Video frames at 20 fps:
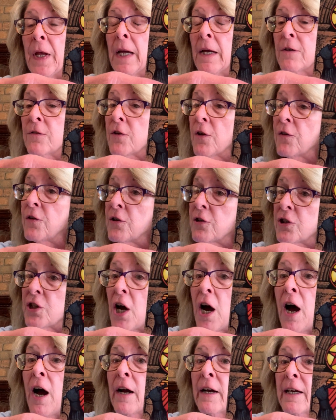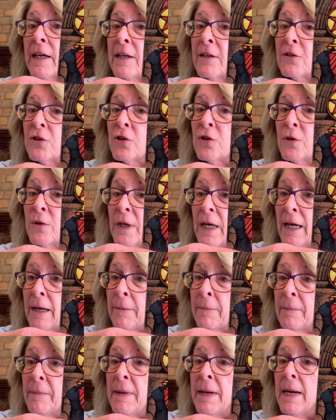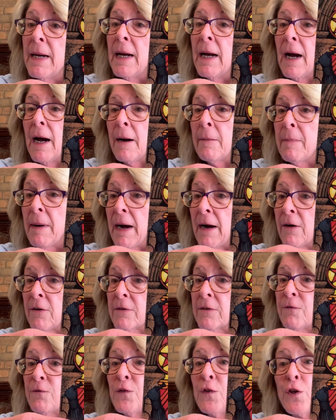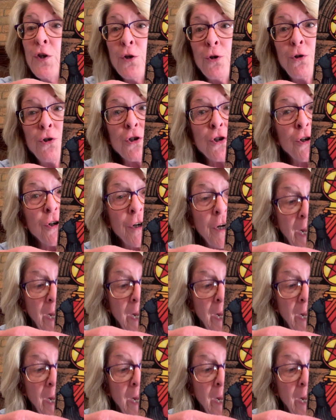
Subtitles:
So they're talking to him about future